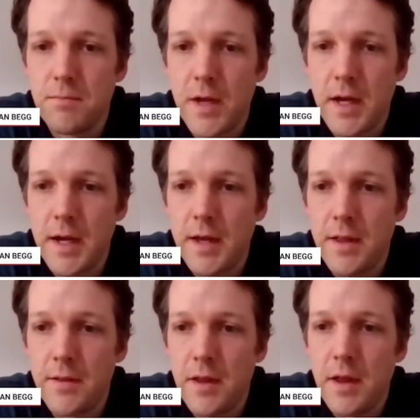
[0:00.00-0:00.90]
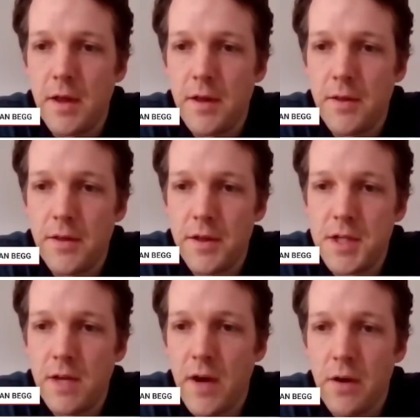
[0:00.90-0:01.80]
the
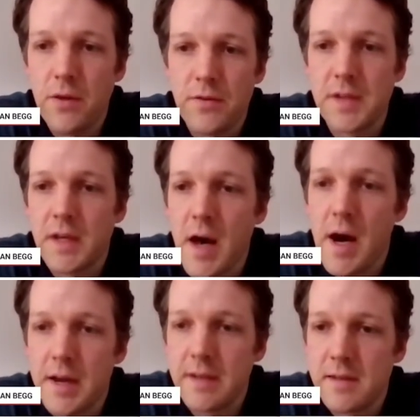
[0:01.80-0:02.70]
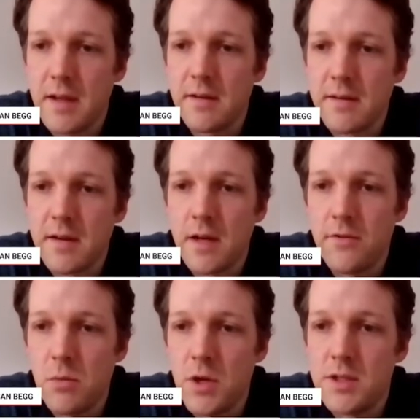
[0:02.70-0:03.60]
Chief Health Officer can't extend a state
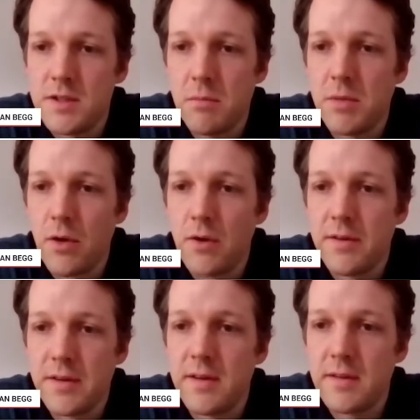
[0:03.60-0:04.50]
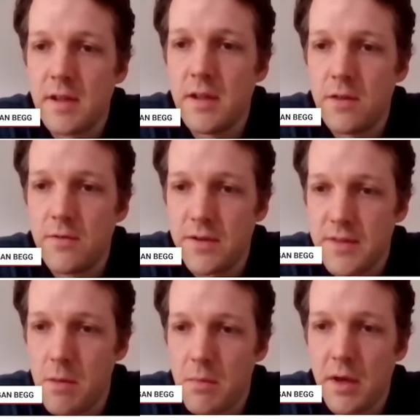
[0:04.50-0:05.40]
of emergency beyond the 16th of
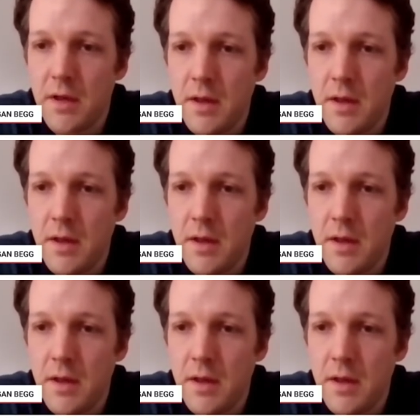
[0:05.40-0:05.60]
December.